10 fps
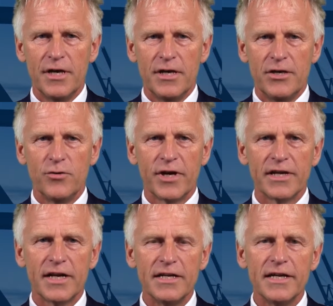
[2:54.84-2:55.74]
You
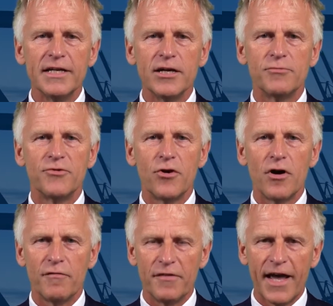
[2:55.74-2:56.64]
can clearly
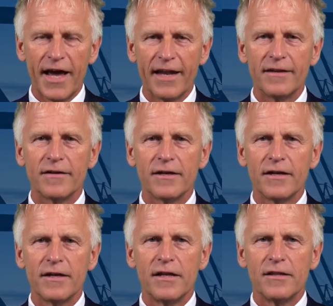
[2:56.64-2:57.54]
observe that
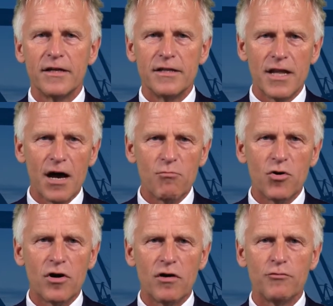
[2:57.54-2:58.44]
the number
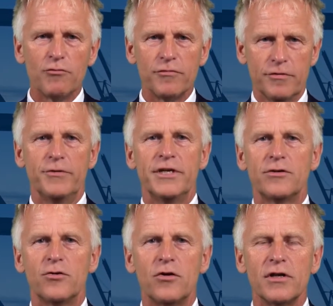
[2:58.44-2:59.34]
of
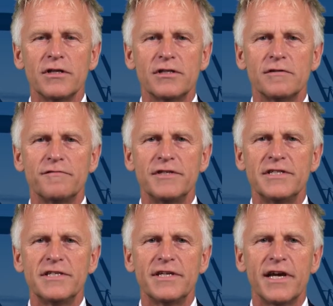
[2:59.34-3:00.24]
recorded
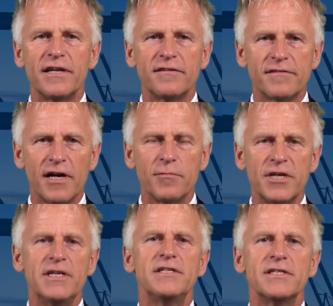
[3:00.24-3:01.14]
sophisticated
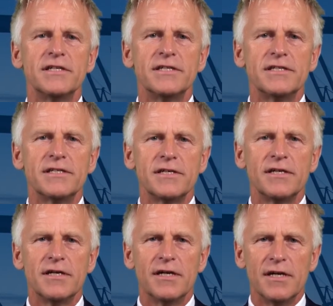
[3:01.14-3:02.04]
cyber incidents
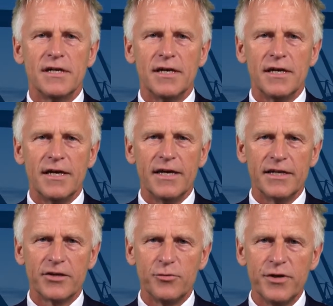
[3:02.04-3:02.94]

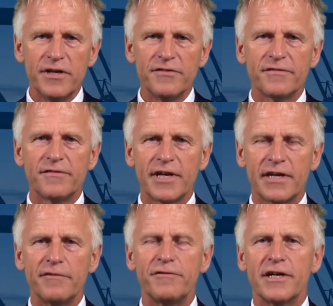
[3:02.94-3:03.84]
increased
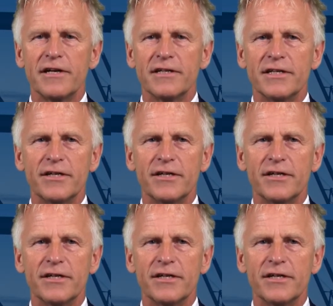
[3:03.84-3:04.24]
significantly